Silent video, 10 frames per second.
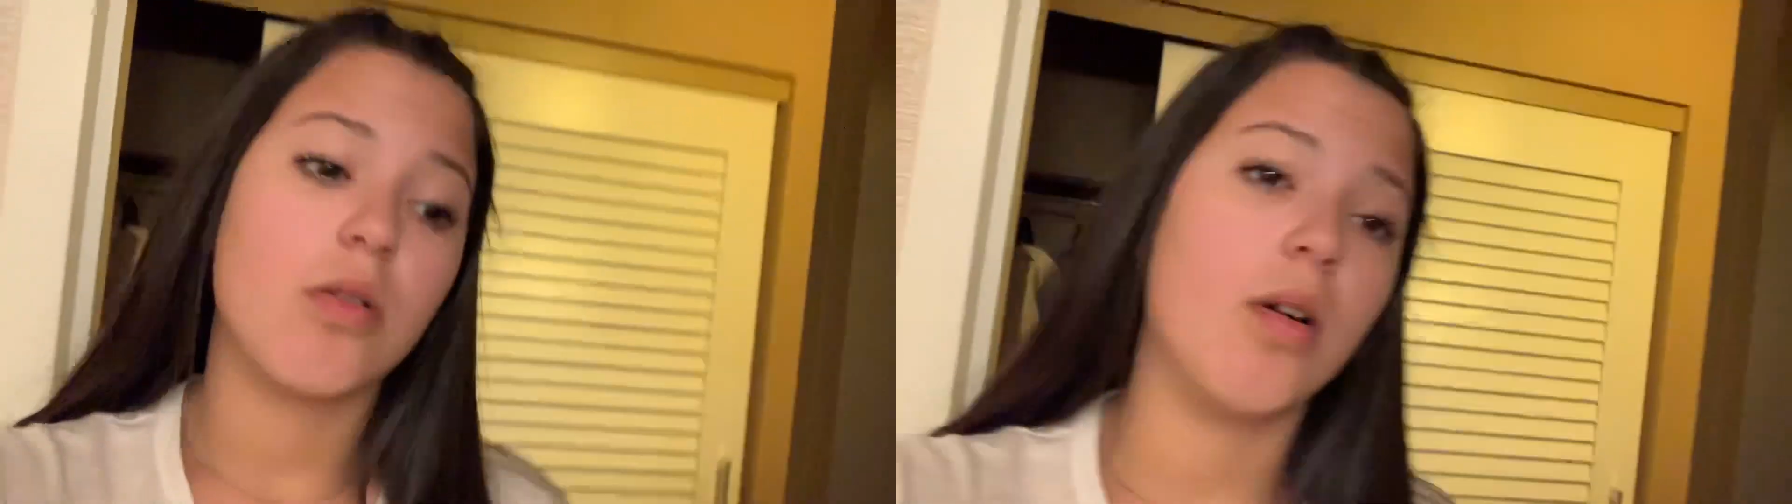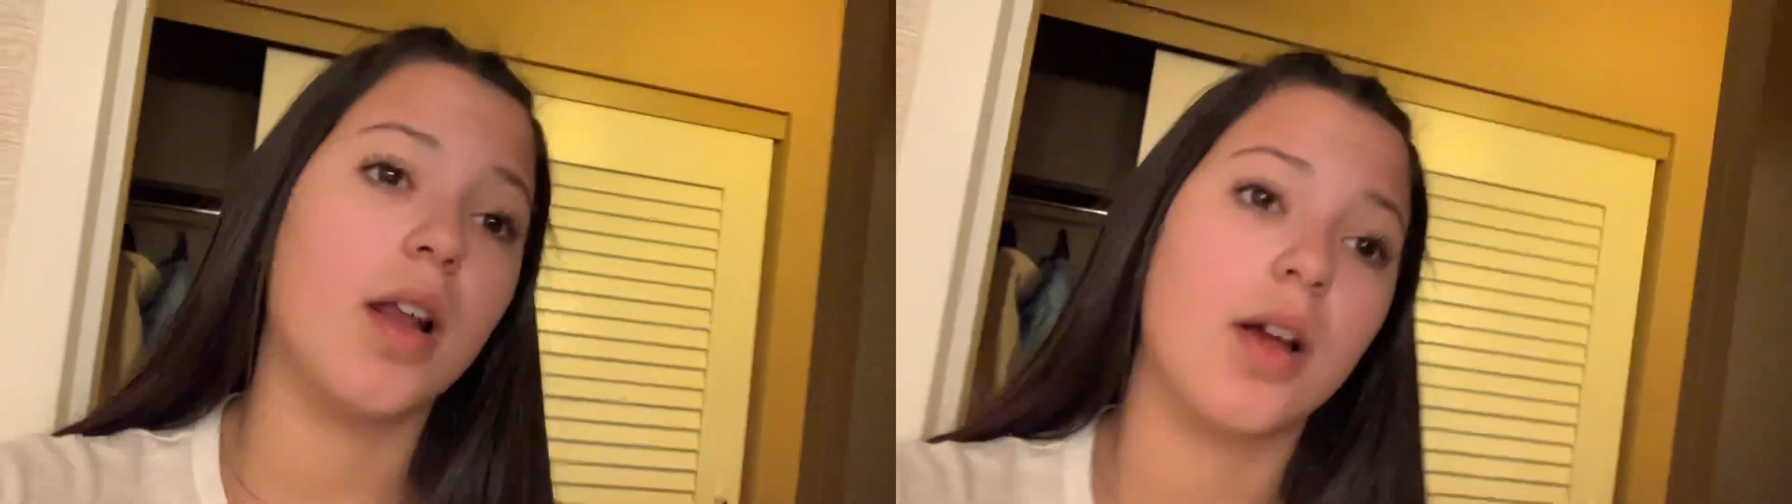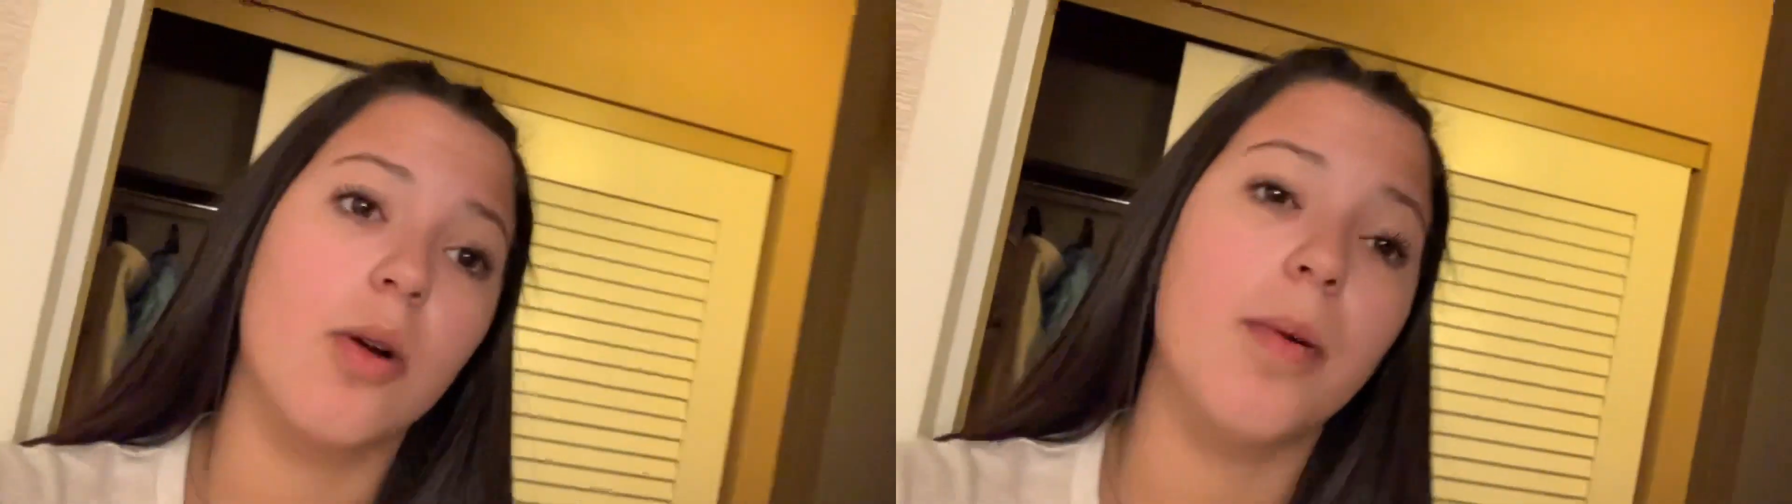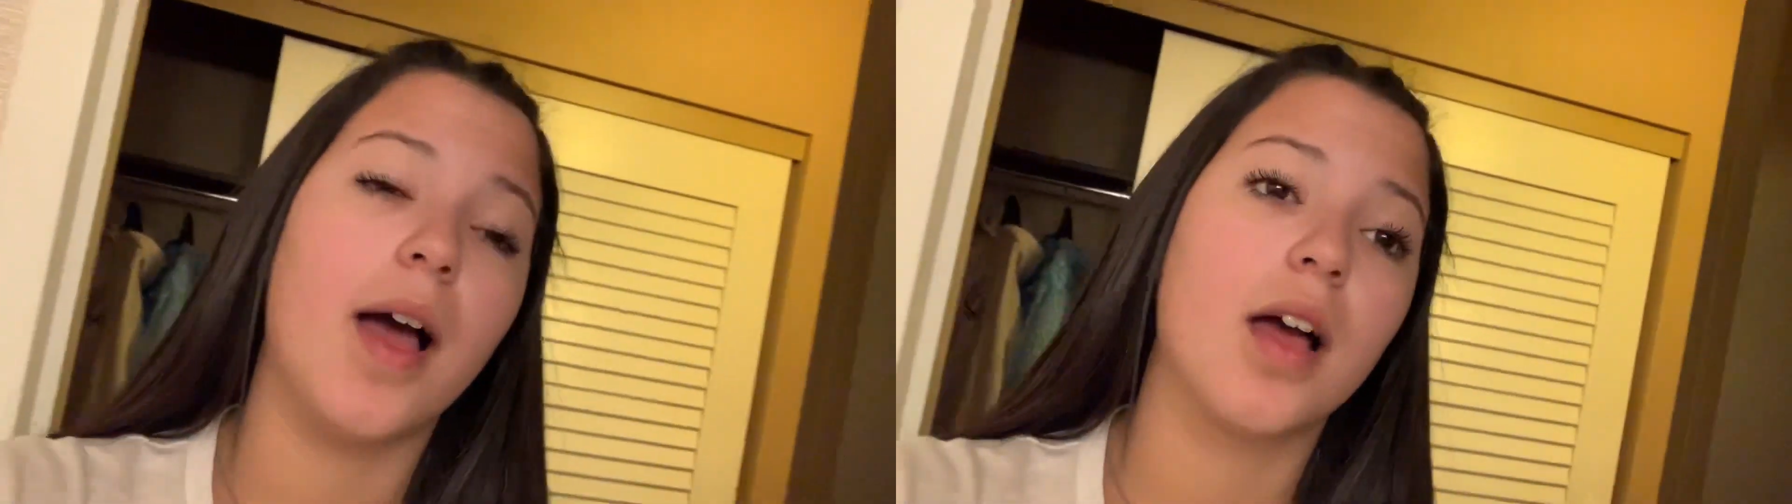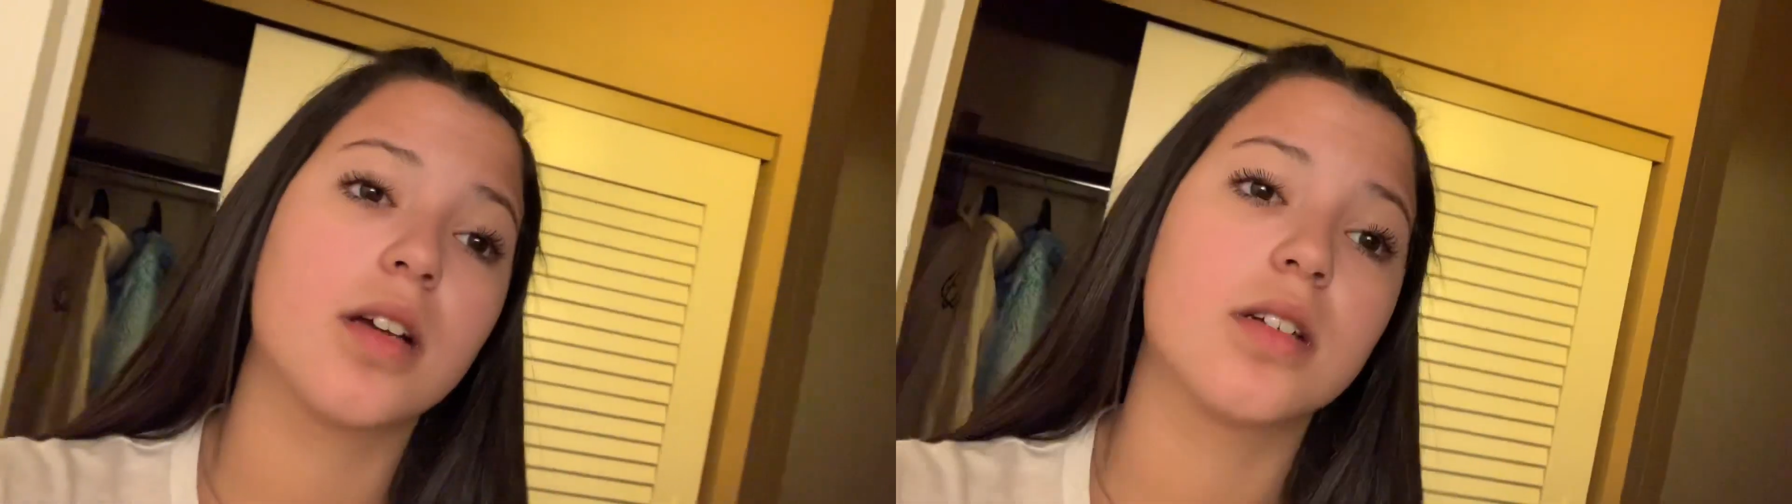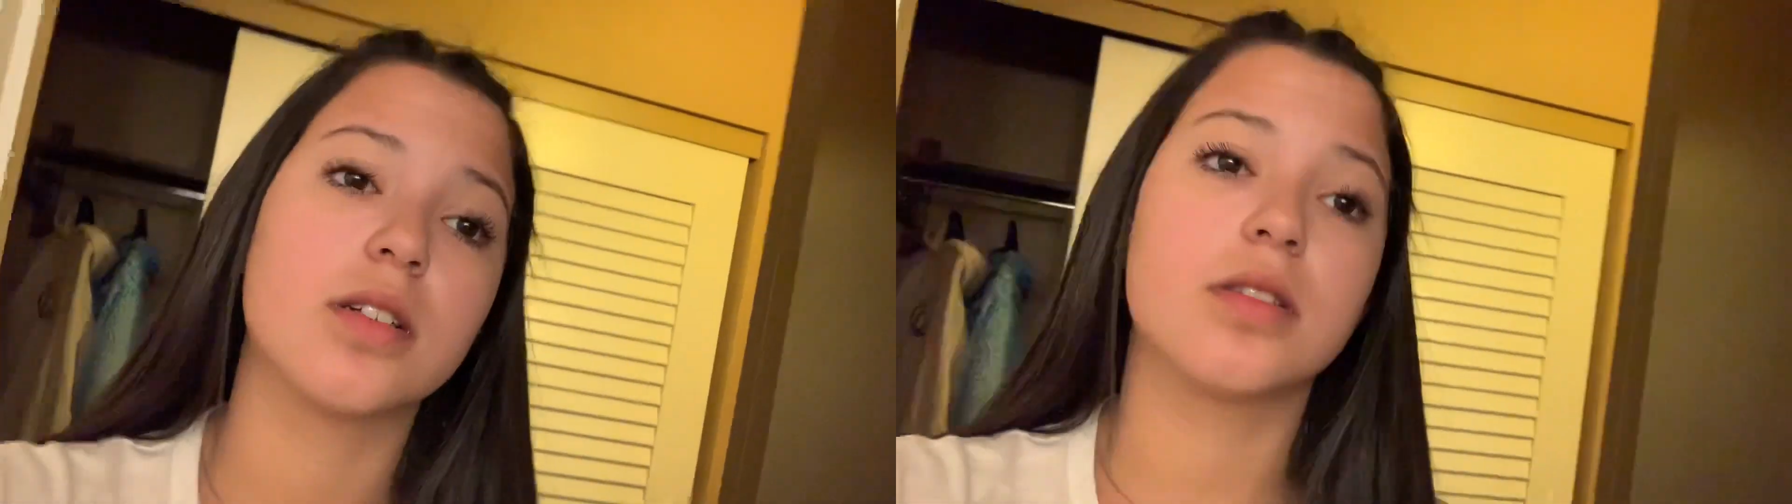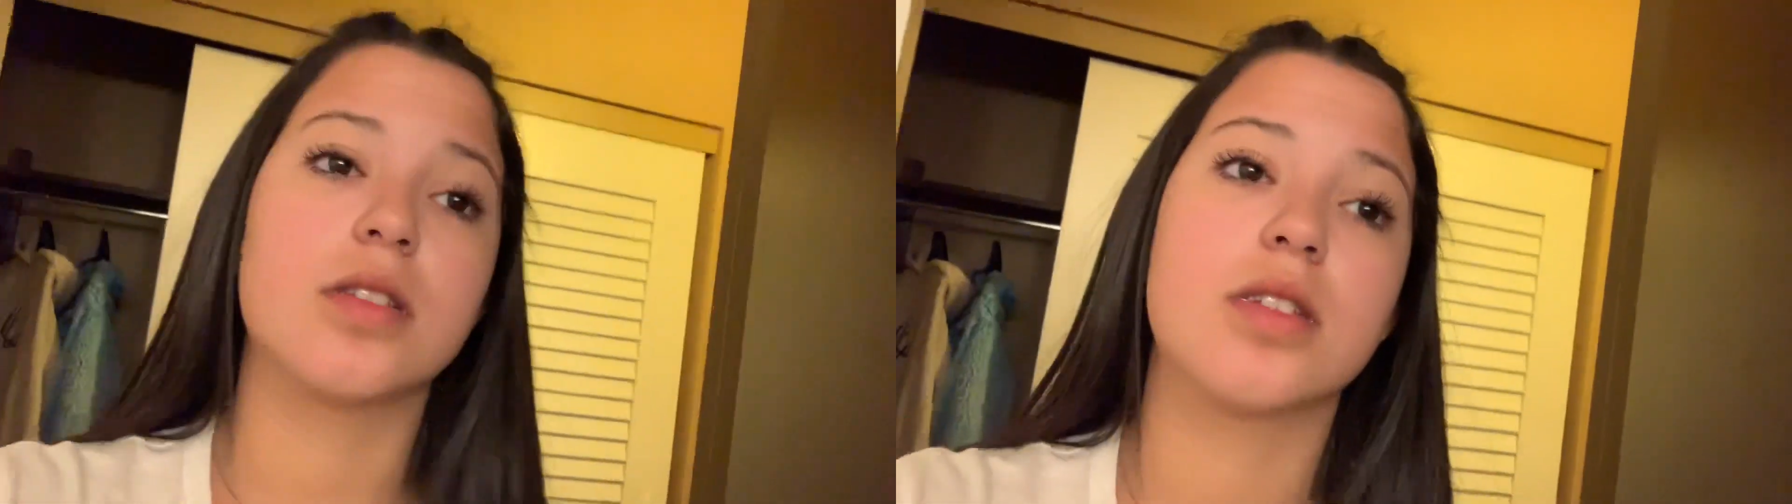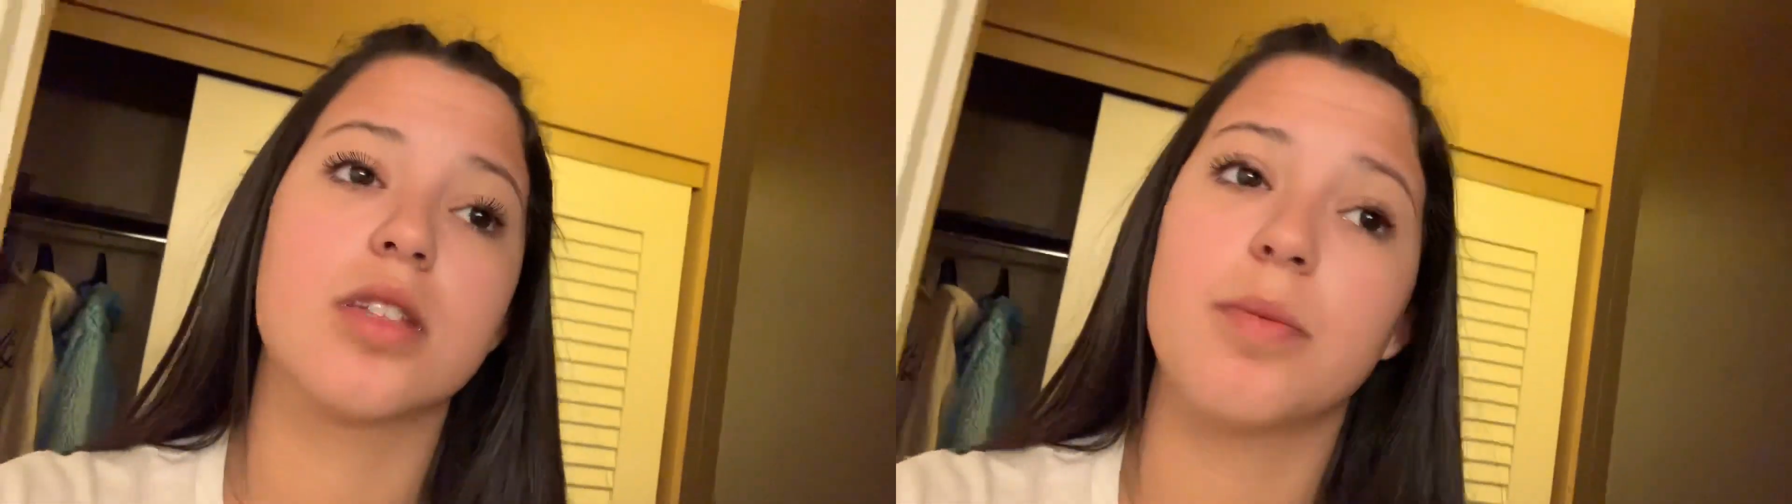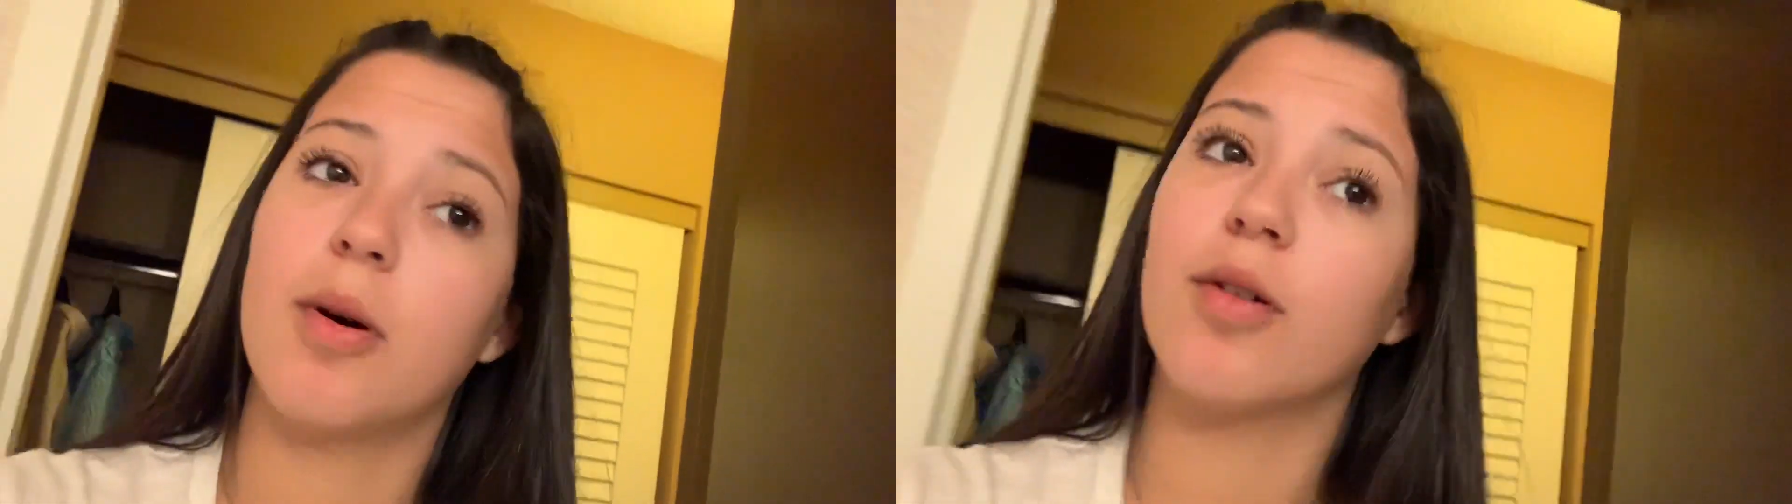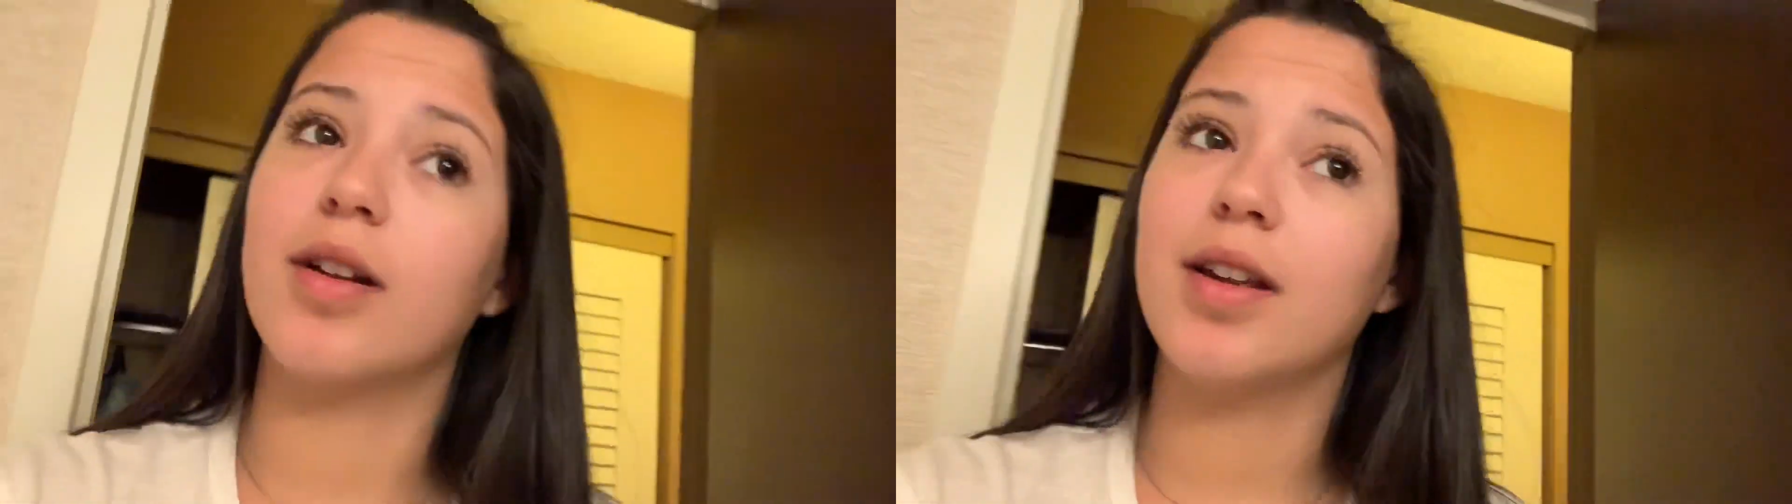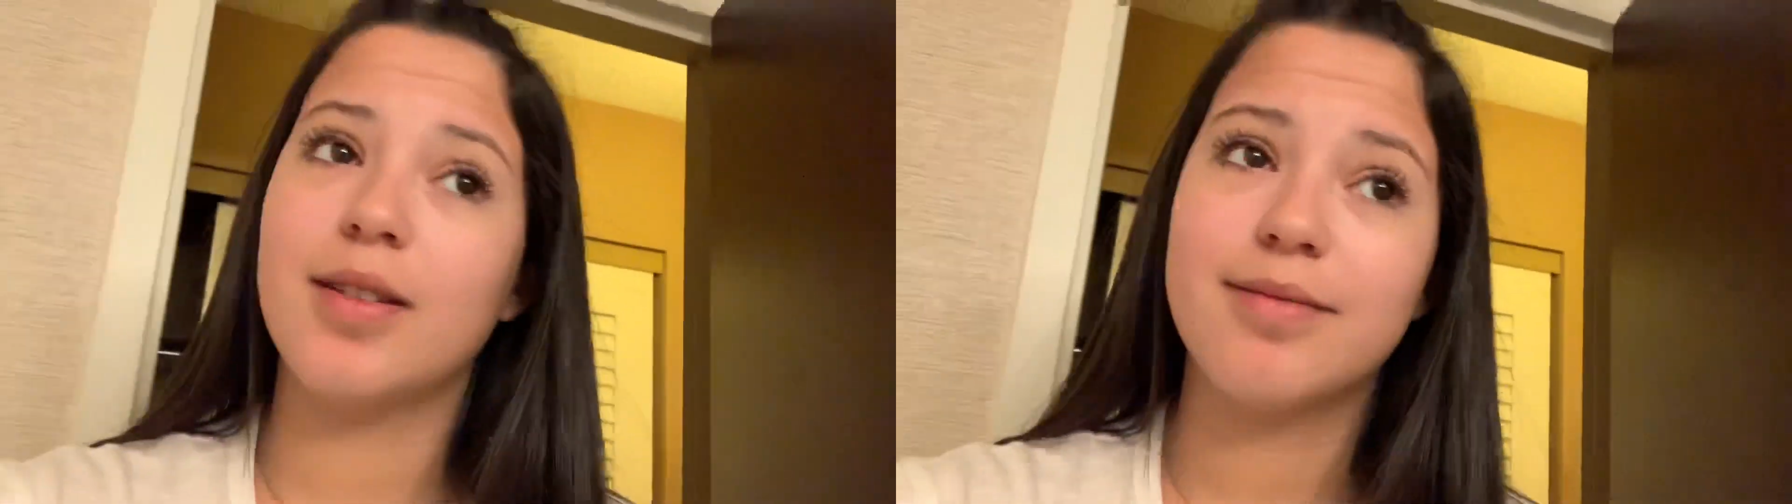want to go back to sleep already.